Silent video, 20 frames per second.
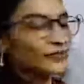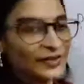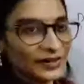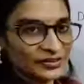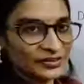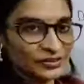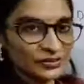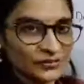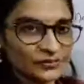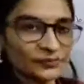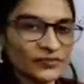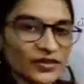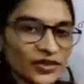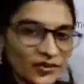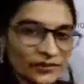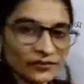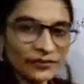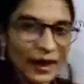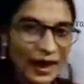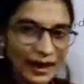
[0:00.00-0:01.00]
fraction.
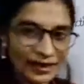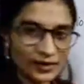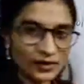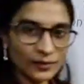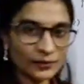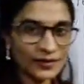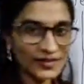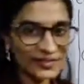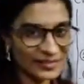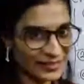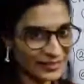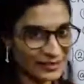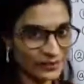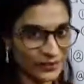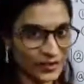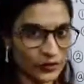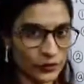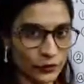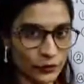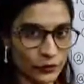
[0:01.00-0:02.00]
If any number is
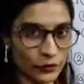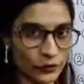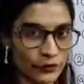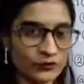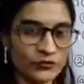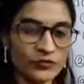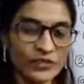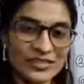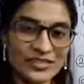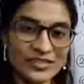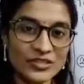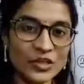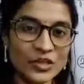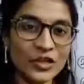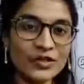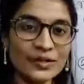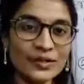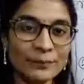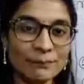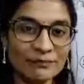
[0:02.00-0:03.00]
given to you which is
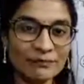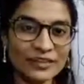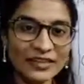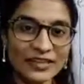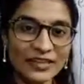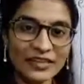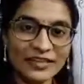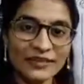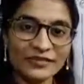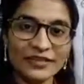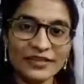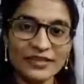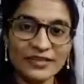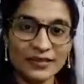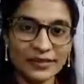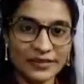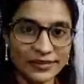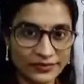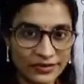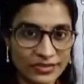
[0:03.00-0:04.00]
not completely
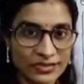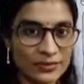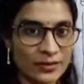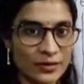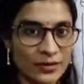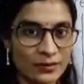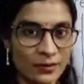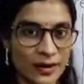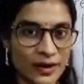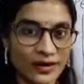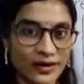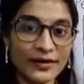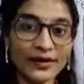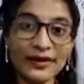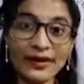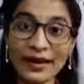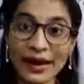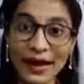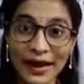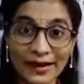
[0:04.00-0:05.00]
divisible by
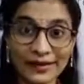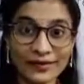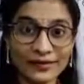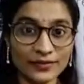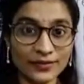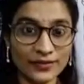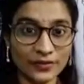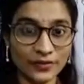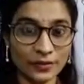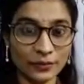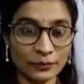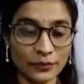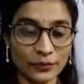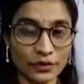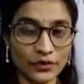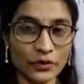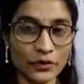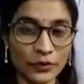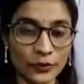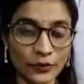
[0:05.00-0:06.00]
any other number,
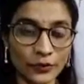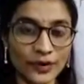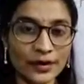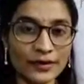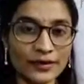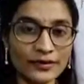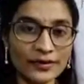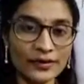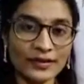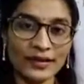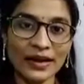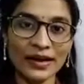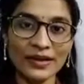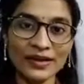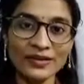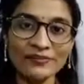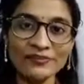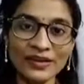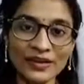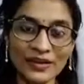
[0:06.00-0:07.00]
okay, then that
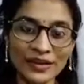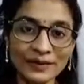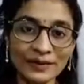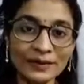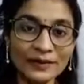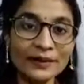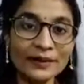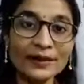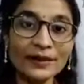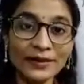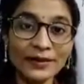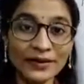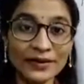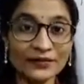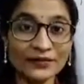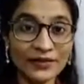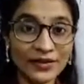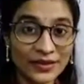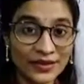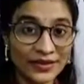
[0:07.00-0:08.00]
time we can
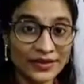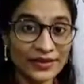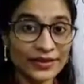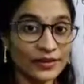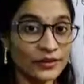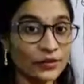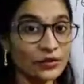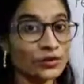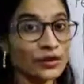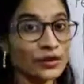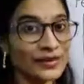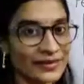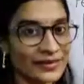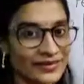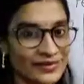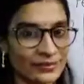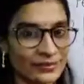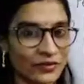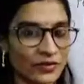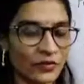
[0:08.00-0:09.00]
convert it into the
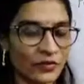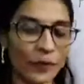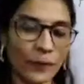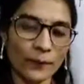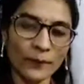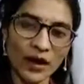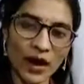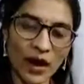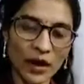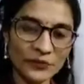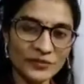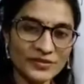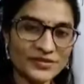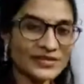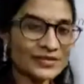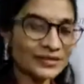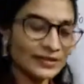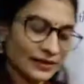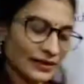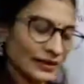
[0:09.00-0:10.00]
decimal form. How is
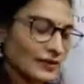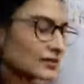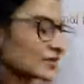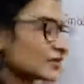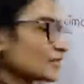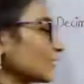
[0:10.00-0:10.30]
it? Let's